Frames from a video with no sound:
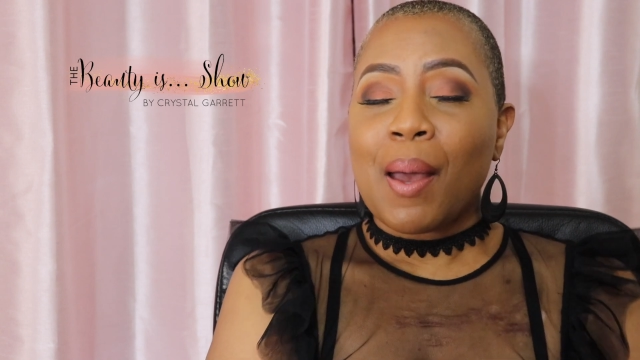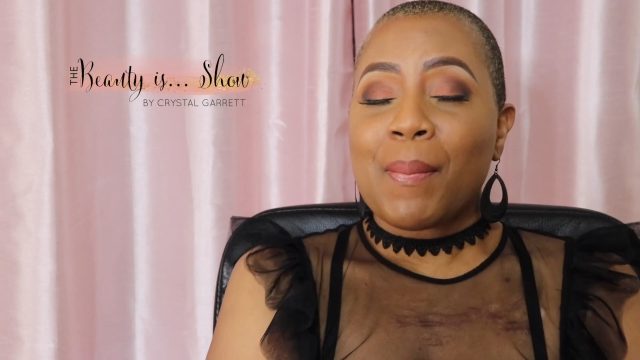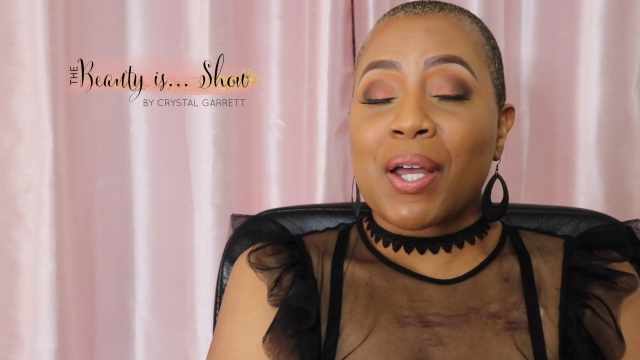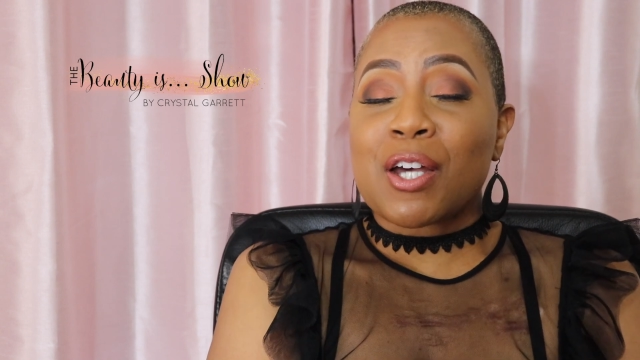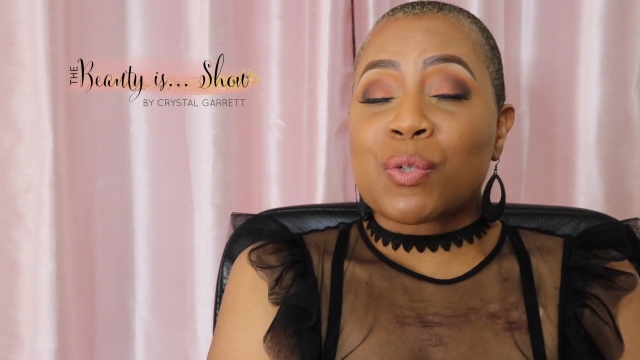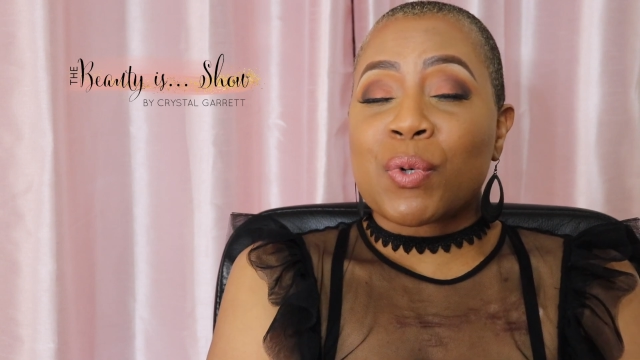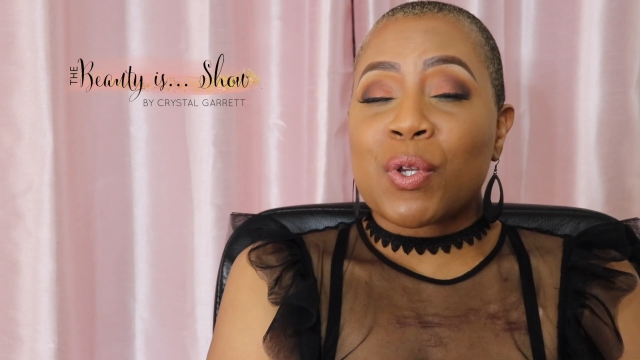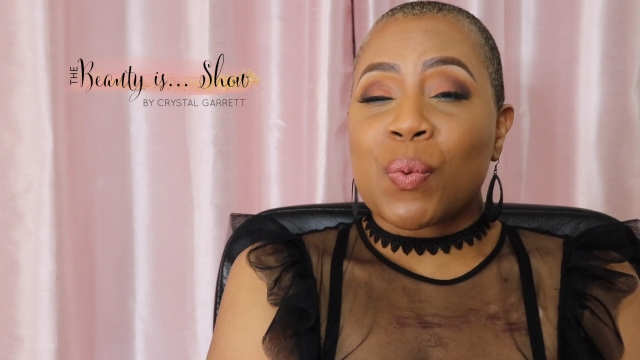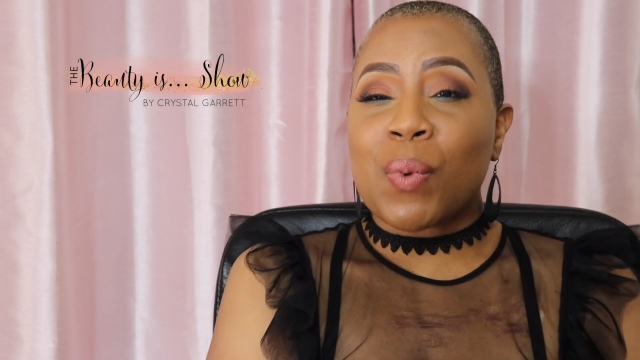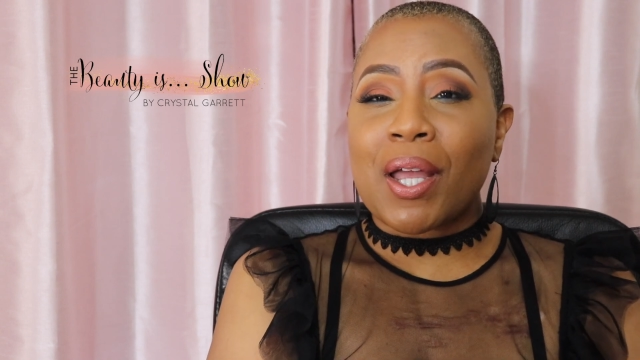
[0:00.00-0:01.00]
because when
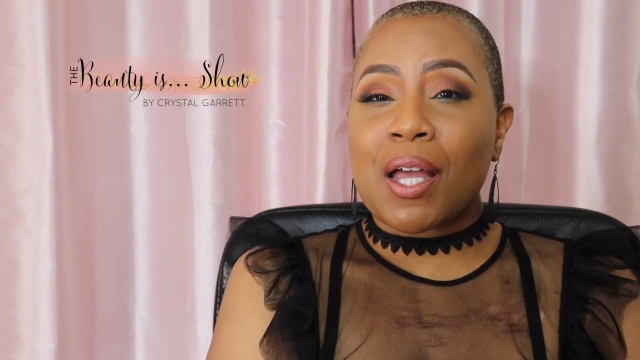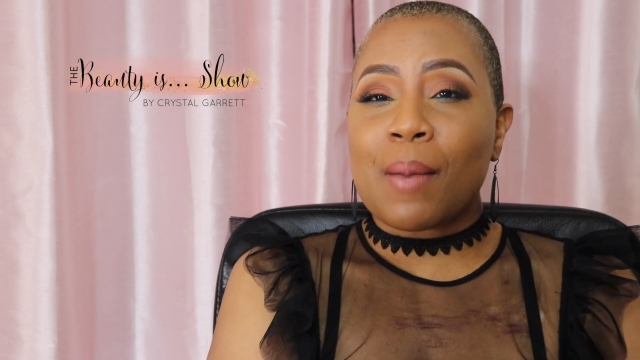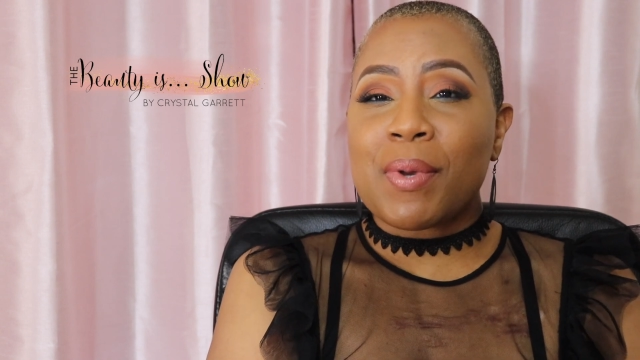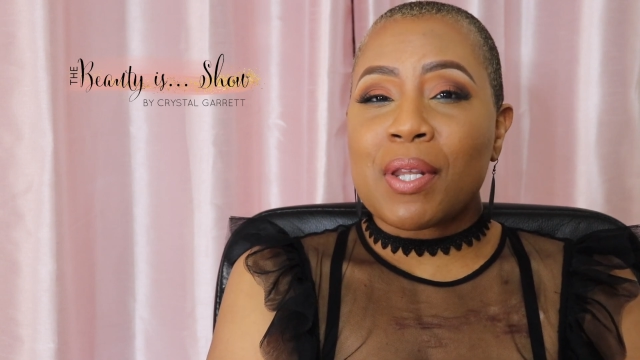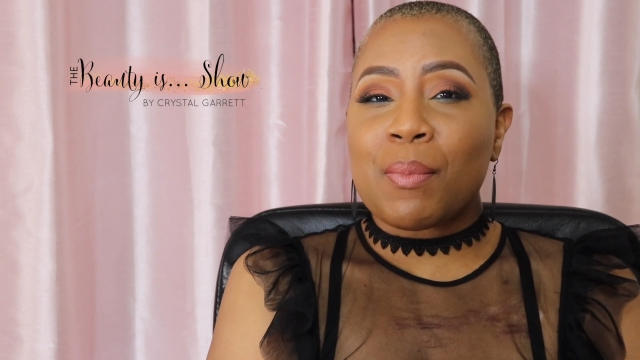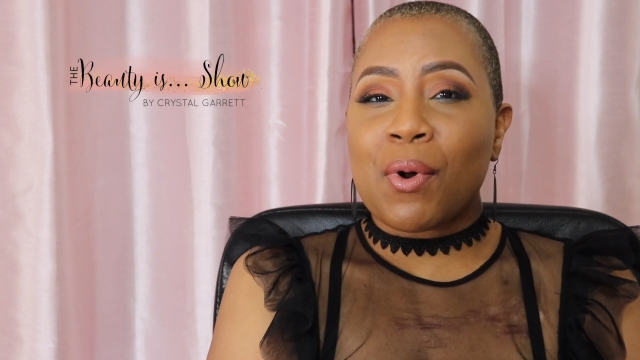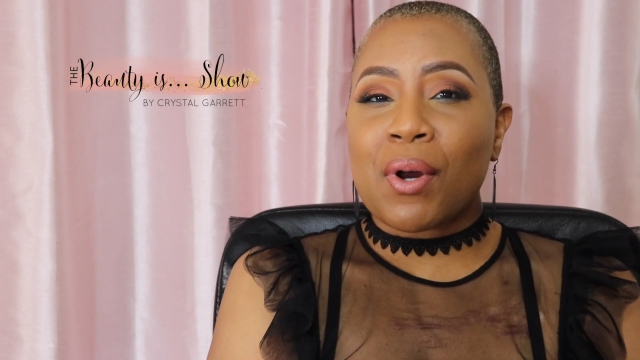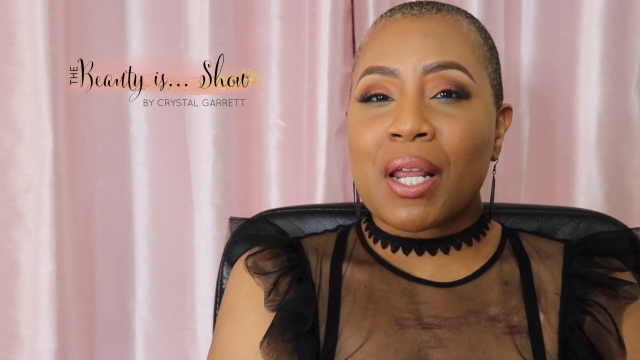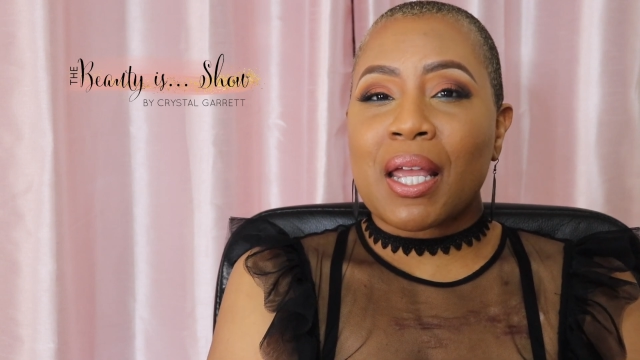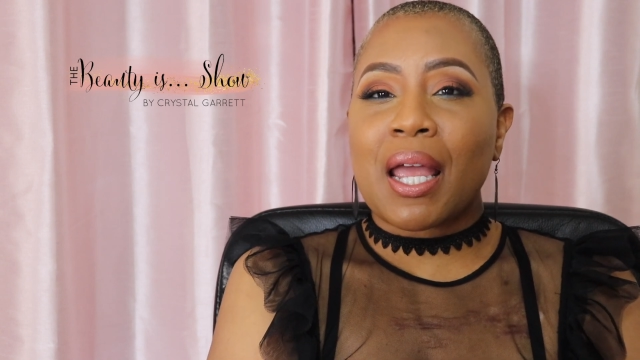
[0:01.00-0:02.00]
you wake up in the
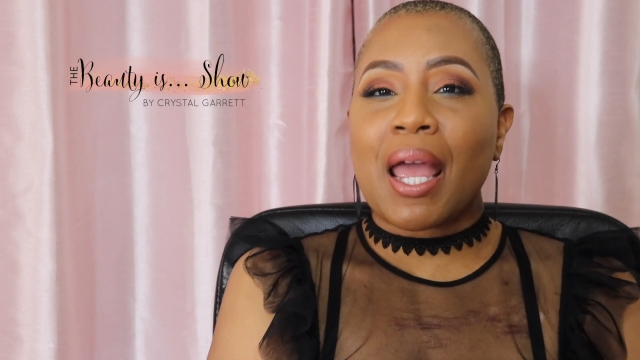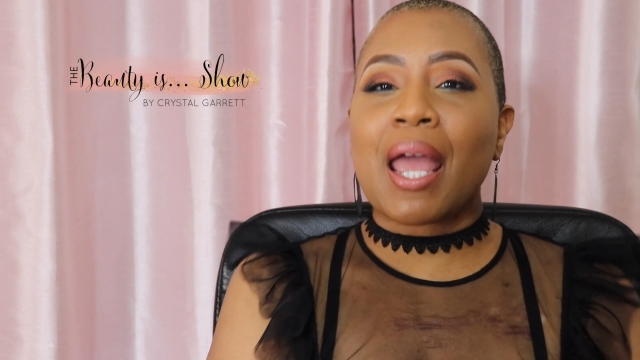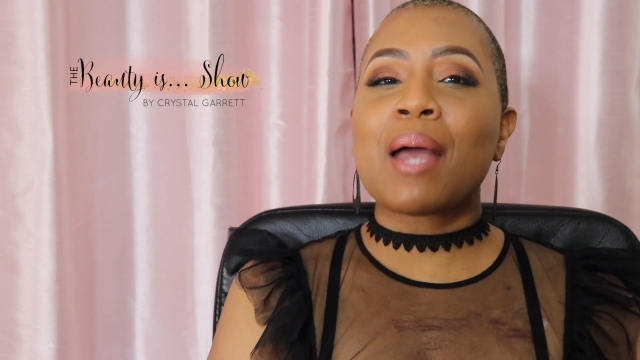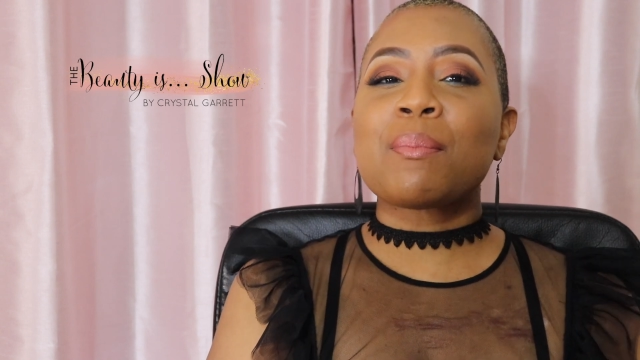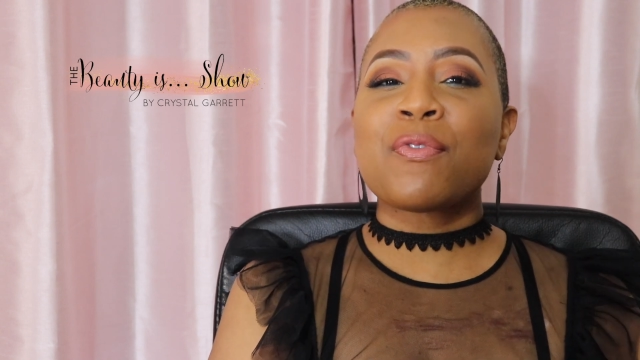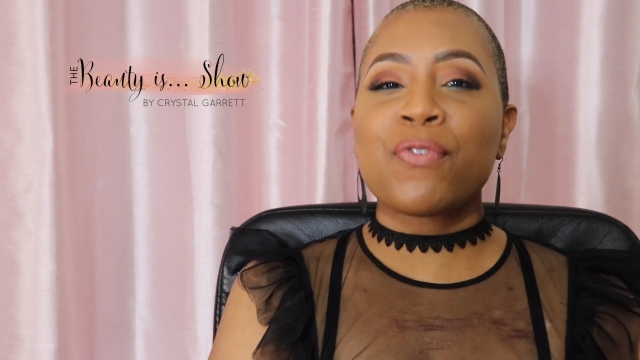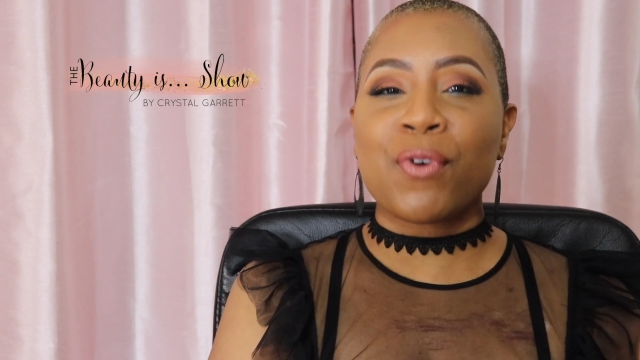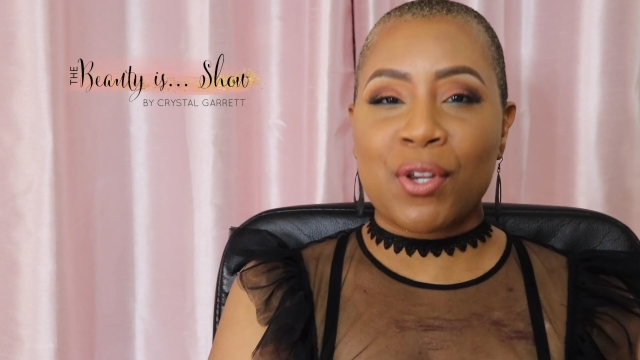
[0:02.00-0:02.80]
morning and before